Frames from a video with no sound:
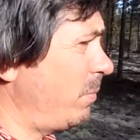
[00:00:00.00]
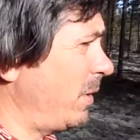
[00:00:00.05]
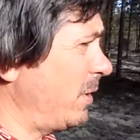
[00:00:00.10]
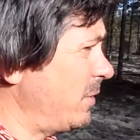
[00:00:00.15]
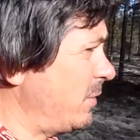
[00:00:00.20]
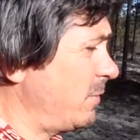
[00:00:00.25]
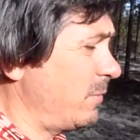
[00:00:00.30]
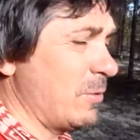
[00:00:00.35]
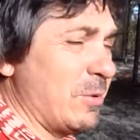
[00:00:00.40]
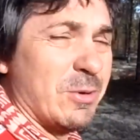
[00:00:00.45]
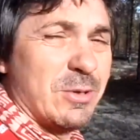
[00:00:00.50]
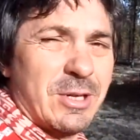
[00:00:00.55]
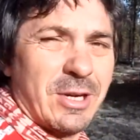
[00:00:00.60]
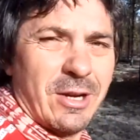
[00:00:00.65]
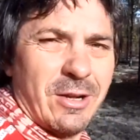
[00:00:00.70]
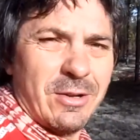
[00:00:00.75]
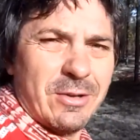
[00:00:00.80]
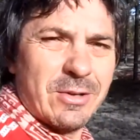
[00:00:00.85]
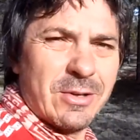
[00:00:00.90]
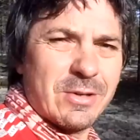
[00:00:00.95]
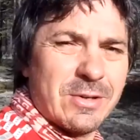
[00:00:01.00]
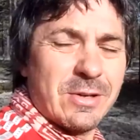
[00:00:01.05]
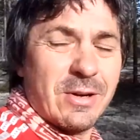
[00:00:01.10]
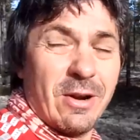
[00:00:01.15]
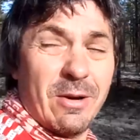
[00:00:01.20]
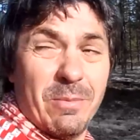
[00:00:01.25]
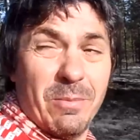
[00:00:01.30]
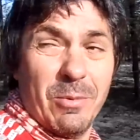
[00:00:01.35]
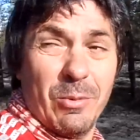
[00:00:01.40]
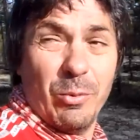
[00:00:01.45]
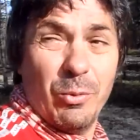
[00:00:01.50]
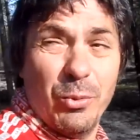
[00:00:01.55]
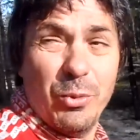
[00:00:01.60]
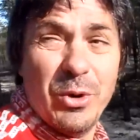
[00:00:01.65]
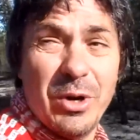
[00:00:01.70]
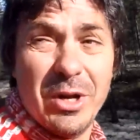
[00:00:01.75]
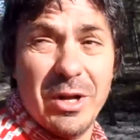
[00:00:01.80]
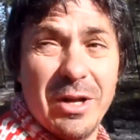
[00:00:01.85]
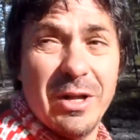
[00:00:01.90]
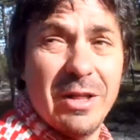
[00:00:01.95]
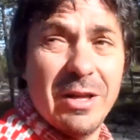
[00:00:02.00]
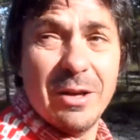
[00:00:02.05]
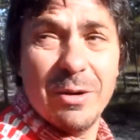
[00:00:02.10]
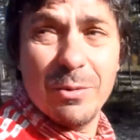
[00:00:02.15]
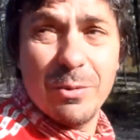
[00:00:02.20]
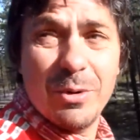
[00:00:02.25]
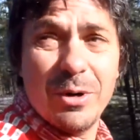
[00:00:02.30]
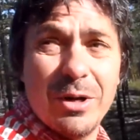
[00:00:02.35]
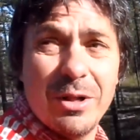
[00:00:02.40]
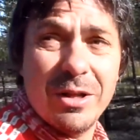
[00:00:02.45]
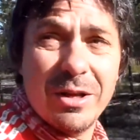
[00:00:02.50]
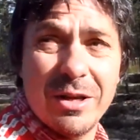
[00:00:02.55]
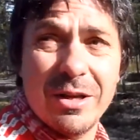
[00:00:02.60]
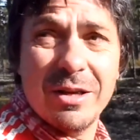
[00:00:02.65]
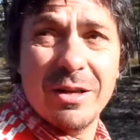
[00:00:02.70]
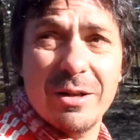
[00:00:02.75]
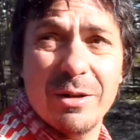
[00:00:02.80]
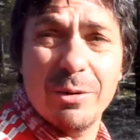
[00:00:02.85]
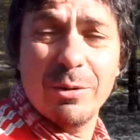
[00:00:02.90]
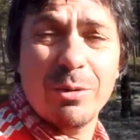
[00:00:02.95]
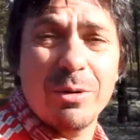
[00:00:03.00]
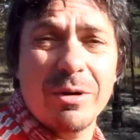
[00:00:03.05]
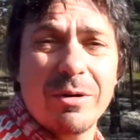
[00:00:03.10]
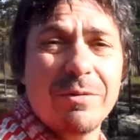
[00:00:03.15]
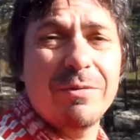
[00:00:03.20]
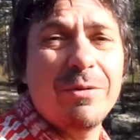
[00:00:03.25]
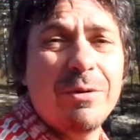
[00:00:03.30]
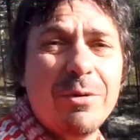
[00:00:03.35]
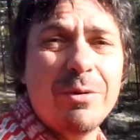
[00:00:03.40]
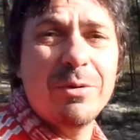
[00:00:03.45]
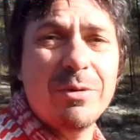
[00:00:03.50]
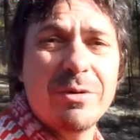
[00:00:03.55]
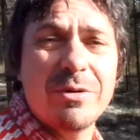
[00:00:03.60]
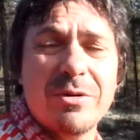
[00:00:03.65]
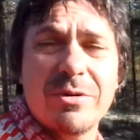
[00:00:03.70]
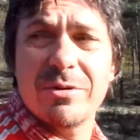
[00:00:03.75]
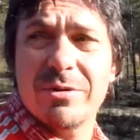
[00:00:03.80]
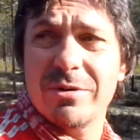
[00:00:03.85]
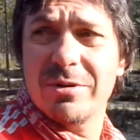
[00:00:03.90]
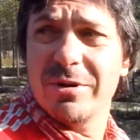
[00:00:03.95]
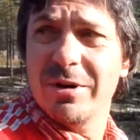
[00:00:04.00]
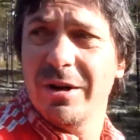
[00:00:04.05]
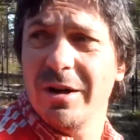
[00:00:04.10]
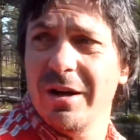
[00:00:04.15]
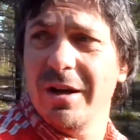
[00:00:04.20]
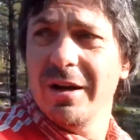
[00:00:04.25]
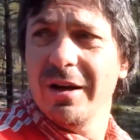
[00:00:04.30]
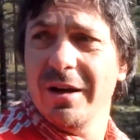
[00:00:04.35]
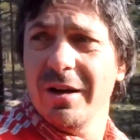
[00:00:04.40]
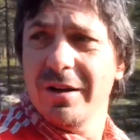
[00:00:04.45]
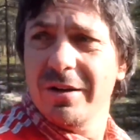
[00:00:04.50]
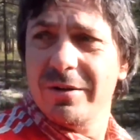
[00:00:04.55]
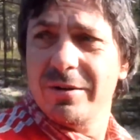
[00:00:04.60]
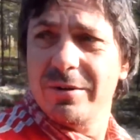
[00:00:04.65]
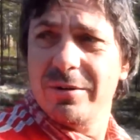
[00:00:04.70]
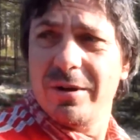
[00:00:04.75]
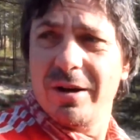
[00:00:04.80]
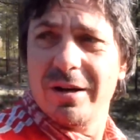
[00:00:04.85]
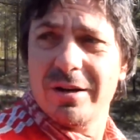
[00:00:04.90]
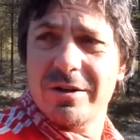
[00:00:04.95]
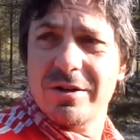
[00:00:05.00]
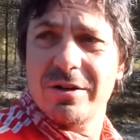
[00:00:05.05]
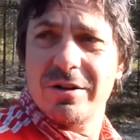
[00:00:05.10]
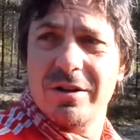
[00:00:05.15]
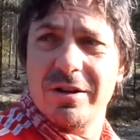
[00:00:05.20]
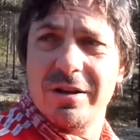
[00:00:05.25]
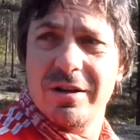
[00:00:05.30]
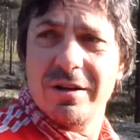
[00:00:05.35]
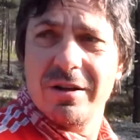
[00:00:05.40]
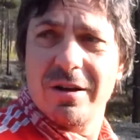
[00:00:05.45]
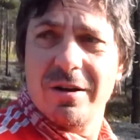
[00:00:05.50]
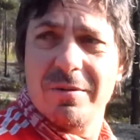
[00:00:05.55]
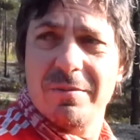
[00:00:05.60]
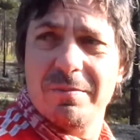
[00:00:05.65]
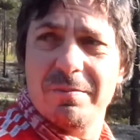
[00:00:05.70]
bunch of new challenges that I'm really looking forward to actually